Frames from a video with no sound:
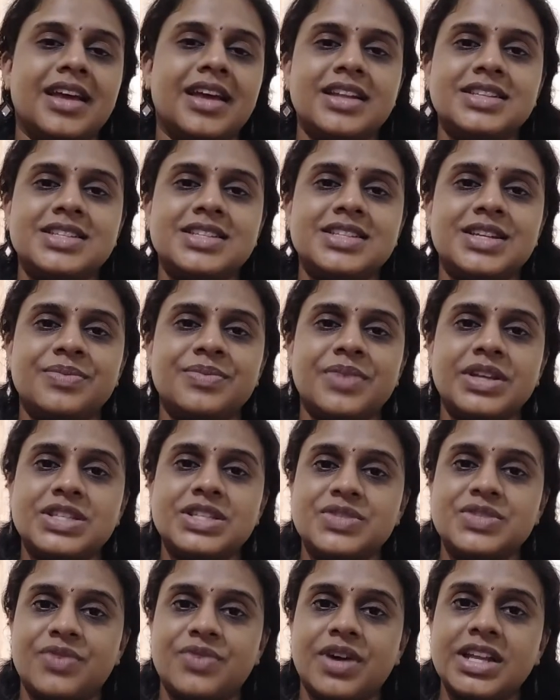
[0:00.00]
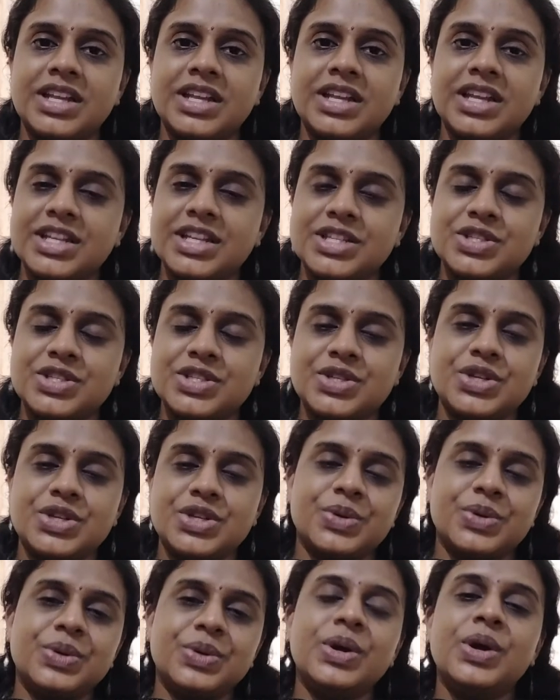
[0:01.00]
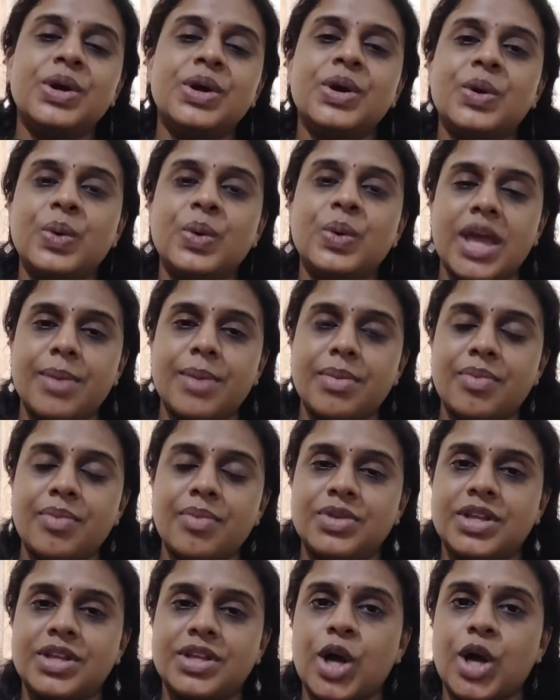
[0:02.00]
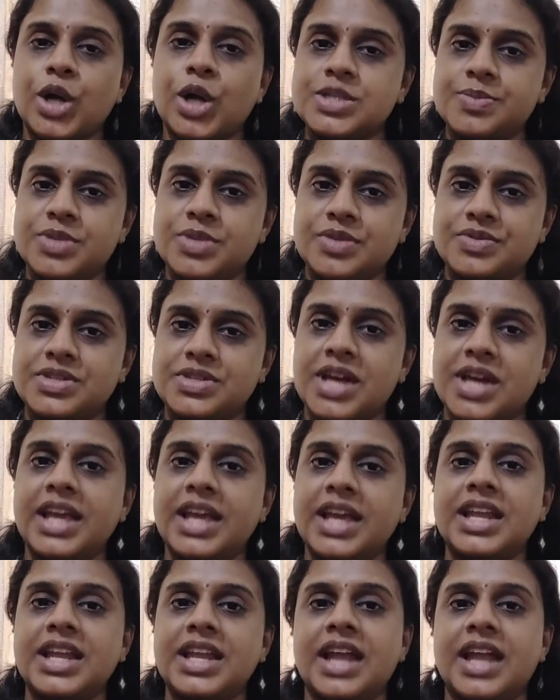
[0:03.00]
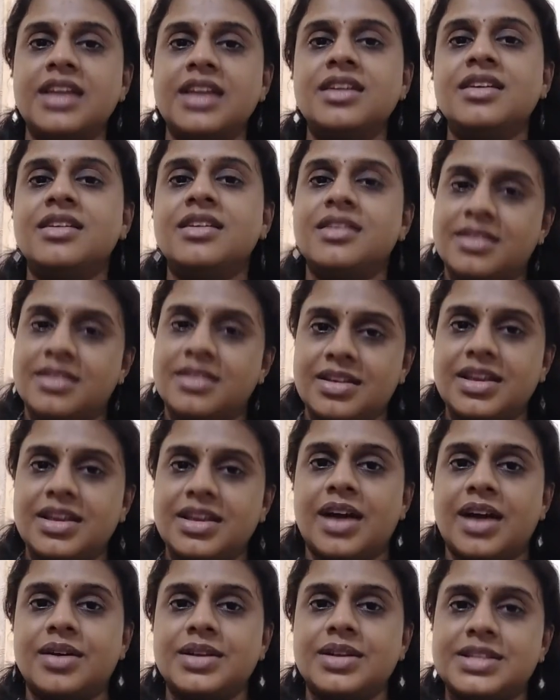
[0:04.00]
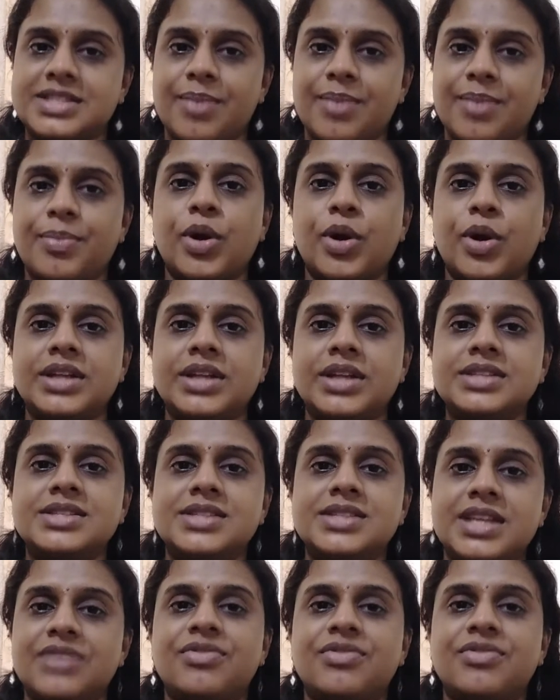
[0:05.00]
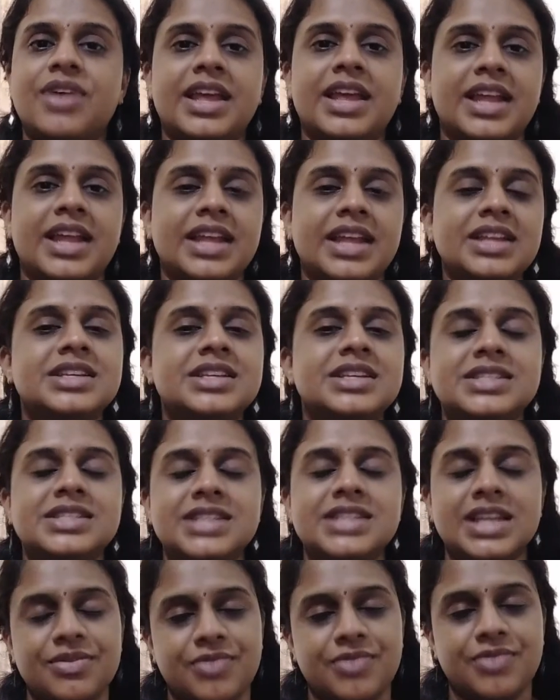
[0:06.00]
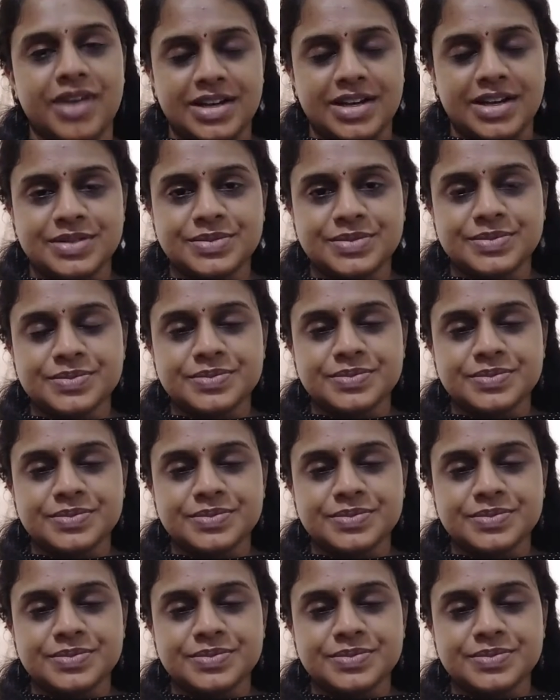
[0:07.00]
and it's Ferdinand de Saussure who came up with the concept of sign and its components signifier and signified.